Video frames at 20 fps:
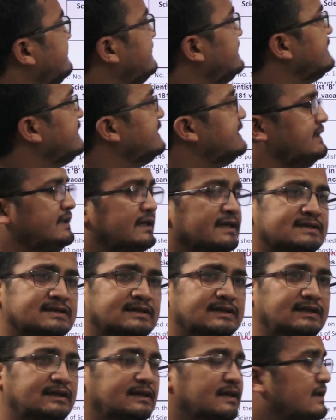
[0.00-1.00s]
B in
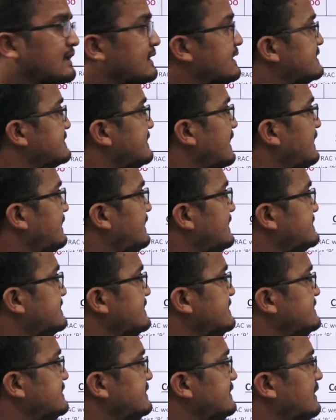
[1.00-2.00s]
DST, scientist
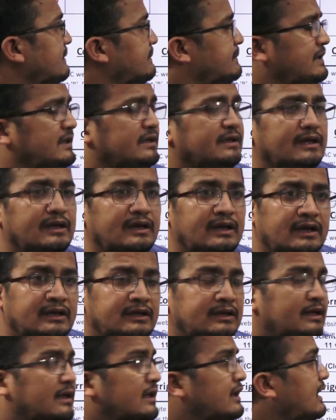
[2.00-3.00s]
engineer B in
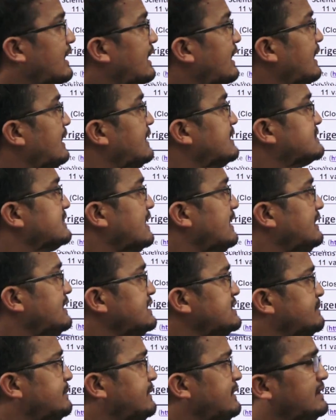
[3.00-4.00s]
ADA and
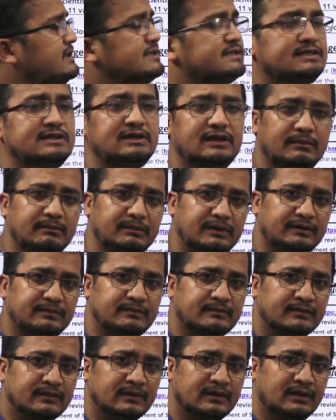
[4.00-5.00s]
scientist B in CME
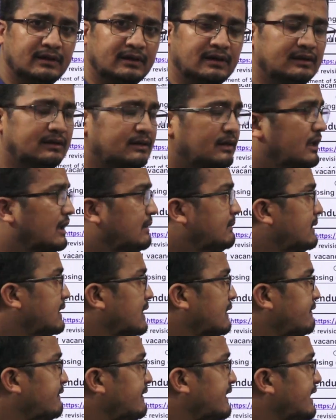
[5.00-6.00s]
the number
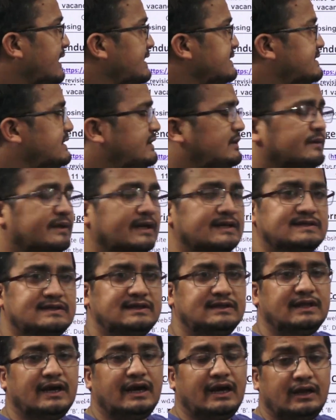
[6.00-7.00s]
of vacancy you can
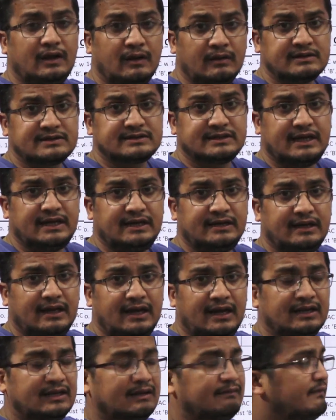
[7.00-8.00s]
see the alongside
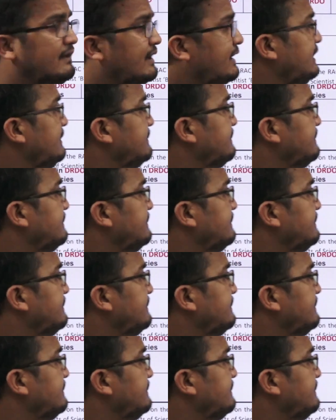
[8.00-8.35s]
and the very